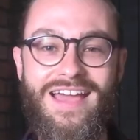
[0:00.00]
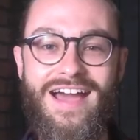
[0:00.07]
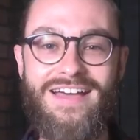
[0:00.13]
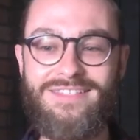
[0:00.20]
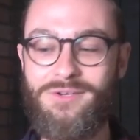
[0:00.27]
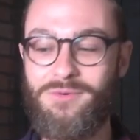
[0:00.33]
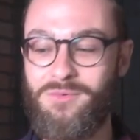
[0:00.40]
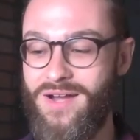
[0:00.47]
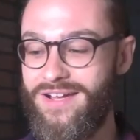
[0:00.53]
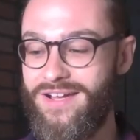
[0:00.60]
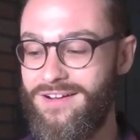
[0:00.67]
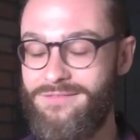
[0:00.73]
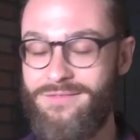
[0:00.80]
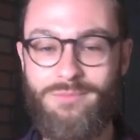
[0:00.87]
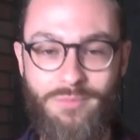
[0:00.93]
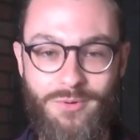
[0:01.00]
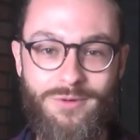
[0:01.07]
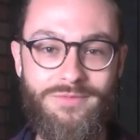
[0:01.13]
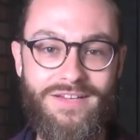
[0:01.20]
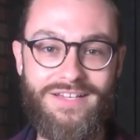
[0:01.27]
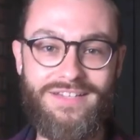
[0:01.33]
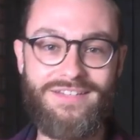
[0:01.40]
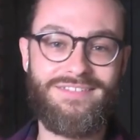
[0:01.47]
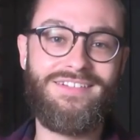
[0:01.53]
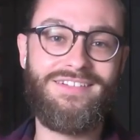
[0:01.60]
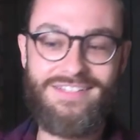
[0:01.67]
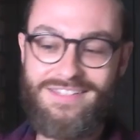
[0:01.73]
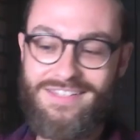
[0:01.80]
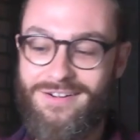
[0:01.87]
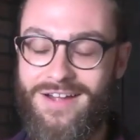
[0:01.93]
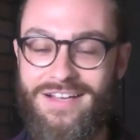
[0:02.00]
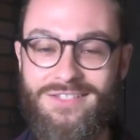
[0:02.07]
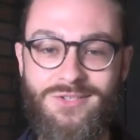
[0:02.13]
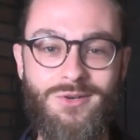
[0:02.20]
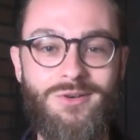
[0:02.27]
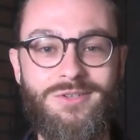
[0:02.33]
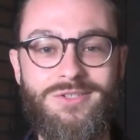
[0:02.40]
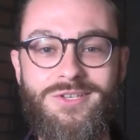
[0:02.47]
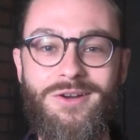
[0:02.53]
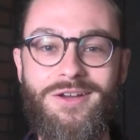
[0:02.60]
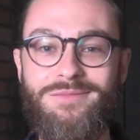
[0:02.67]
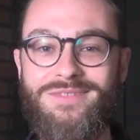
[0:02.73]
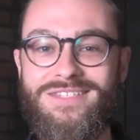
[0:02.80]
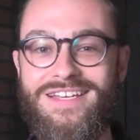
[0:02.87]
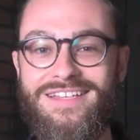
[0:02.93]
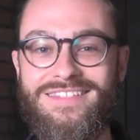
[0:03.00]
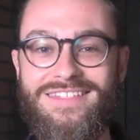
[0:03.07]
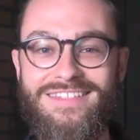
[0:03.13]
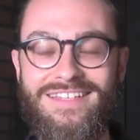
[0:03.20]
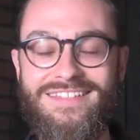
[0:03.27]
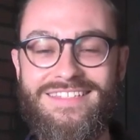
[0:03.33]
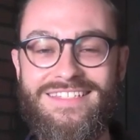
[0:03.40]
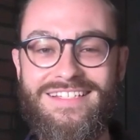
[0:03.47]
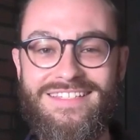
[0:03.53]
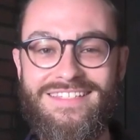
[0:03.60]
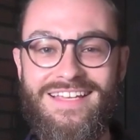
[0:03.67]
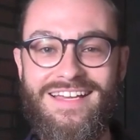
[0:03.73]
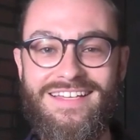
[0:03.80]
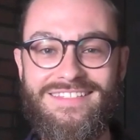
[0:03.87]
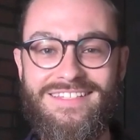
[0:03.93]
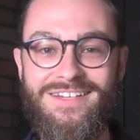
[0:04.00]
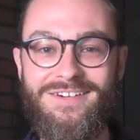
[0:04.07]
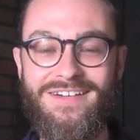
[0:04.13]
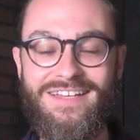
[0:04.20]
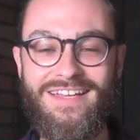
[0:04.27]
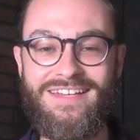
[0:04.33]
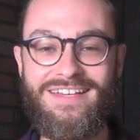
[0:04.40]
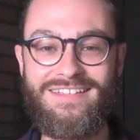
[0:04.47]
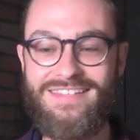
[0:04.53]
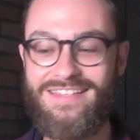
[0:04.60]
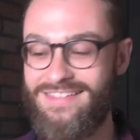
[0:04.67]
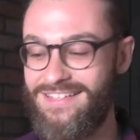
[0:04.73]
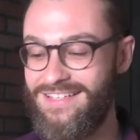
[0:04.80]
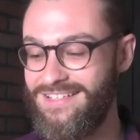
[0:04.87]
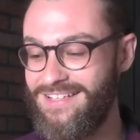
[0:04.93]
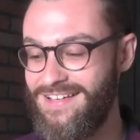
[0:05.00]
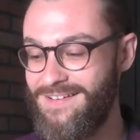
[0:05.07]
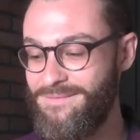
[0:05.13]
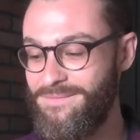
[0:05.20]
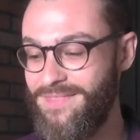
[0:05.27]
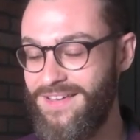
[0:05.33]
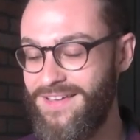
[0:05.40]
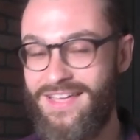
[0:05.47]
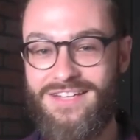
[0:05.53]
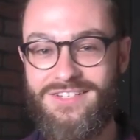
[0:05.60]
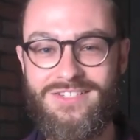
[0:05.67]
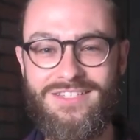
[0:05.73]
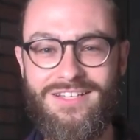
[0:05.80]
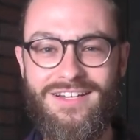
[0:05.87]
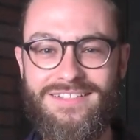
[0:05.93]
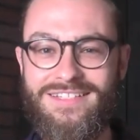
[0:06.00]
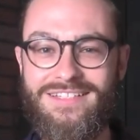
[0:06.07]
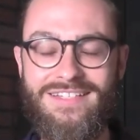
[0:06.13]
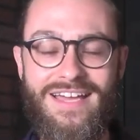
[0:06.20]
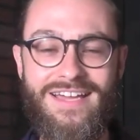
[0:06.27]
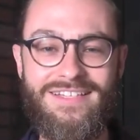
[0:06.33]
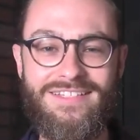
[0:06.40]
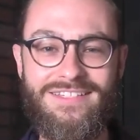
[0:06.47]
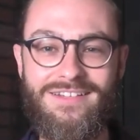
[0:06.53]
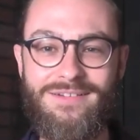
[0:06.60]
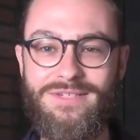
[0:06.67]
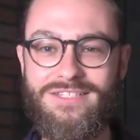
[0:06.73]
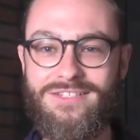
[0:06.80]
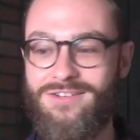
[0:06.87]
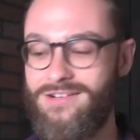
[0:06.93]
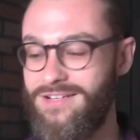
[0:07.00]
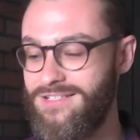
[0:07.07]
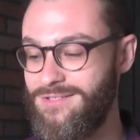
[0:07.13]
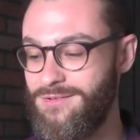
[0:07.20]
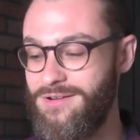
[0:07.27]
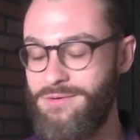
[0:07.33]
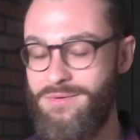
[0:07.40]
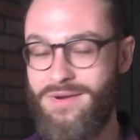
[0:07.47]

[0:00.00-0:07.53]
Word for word: as a way of improving their external circumstances and success. So anything that that catches on today is going to be turned into a